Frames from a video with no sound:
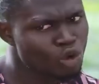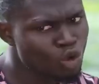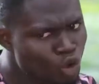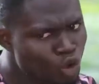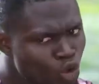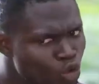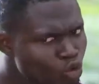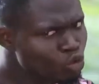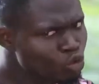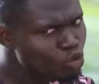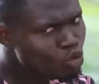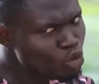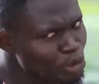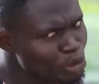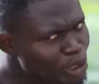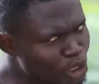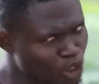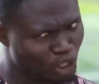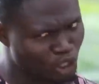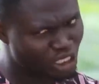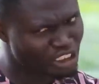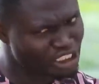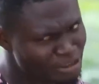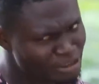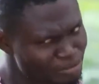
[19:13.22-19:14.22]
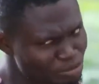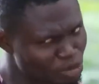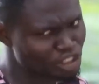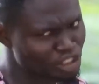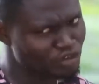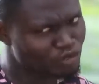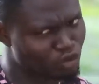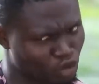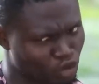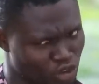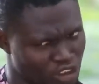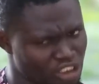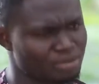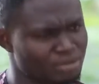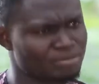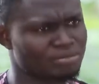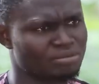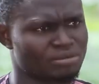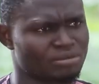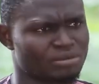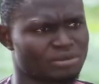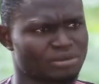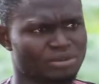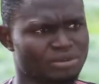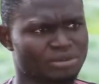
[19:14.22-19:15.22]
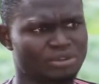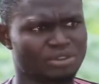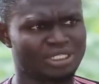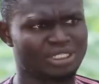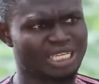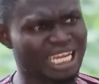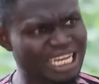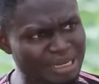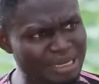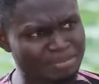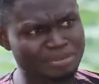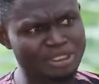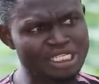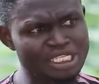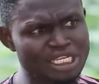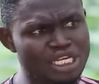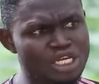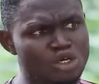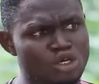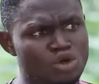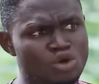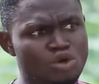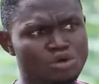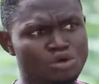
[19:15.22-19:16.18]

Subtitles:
so doing, we'll be collecting money from him. Pan